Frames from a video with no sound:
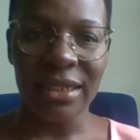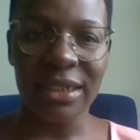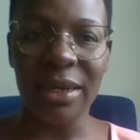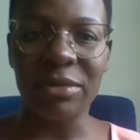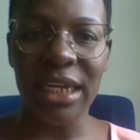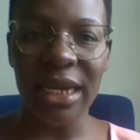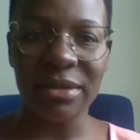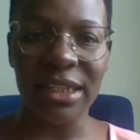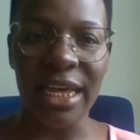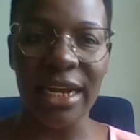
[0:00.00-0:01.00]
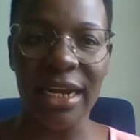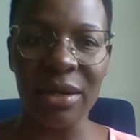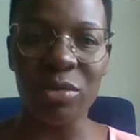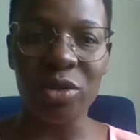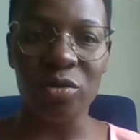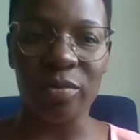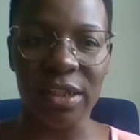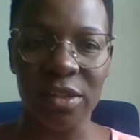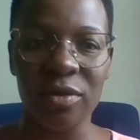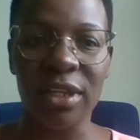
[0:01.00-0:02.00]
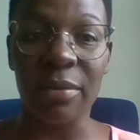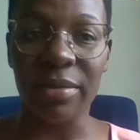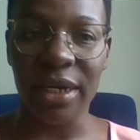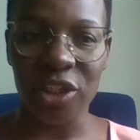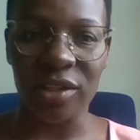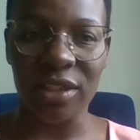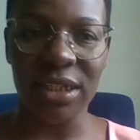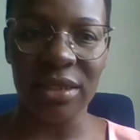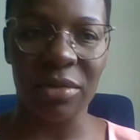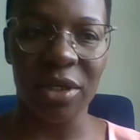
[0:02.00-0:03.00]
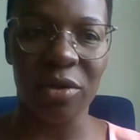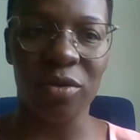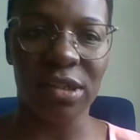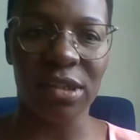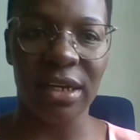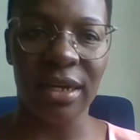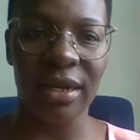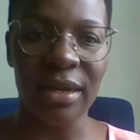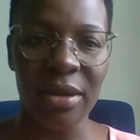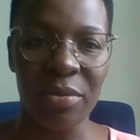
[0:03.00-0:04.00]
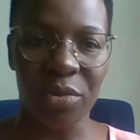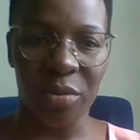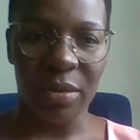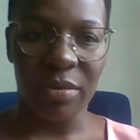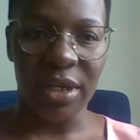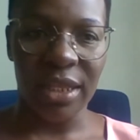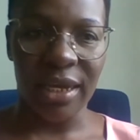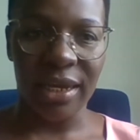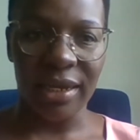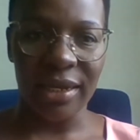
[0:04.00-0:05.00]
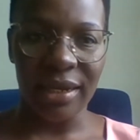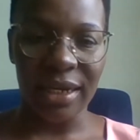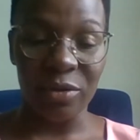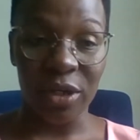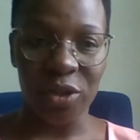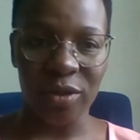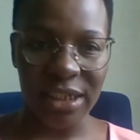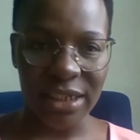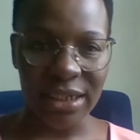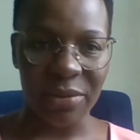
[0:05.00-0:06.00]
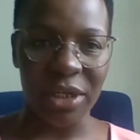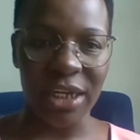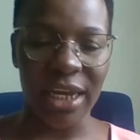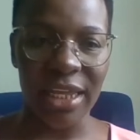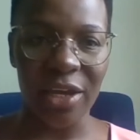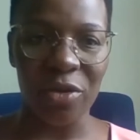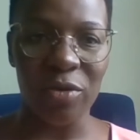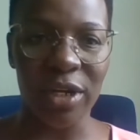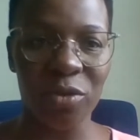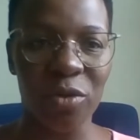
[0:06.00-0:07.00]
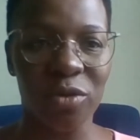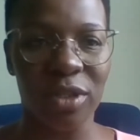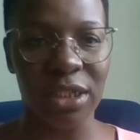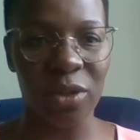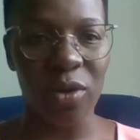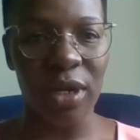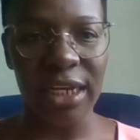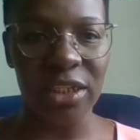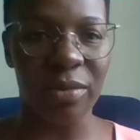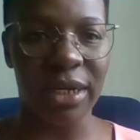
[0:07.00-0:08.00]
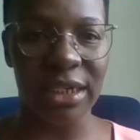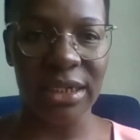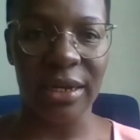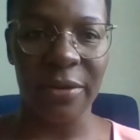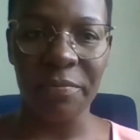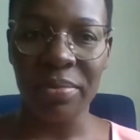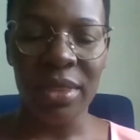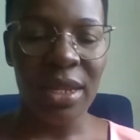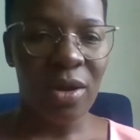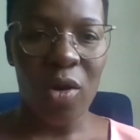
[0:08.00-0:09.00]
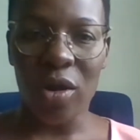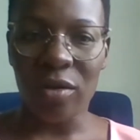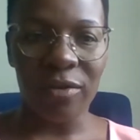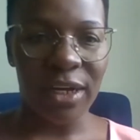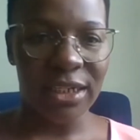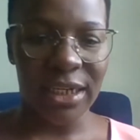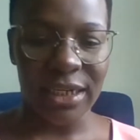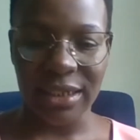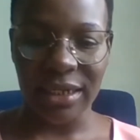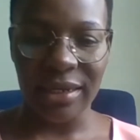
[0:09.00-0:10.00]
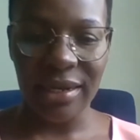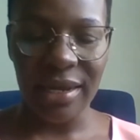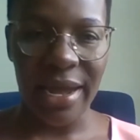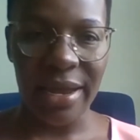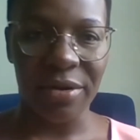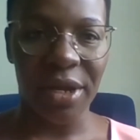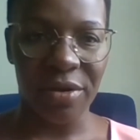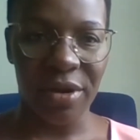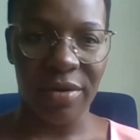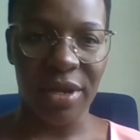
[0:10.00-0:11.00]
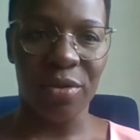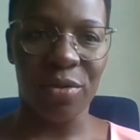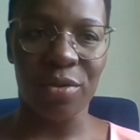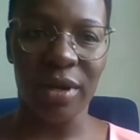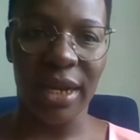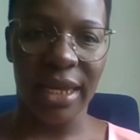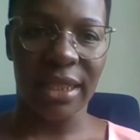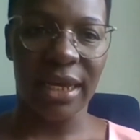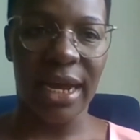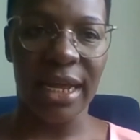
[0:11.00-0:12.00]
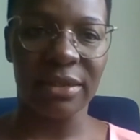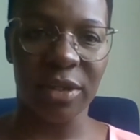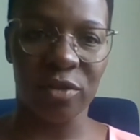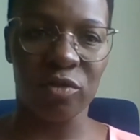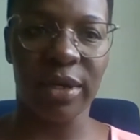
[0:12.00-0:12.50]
Sometimes they are unable to pursue their passions because probably the education system in Kenya, you want to go to this college, but all factors are hindering you, like they can't pursue.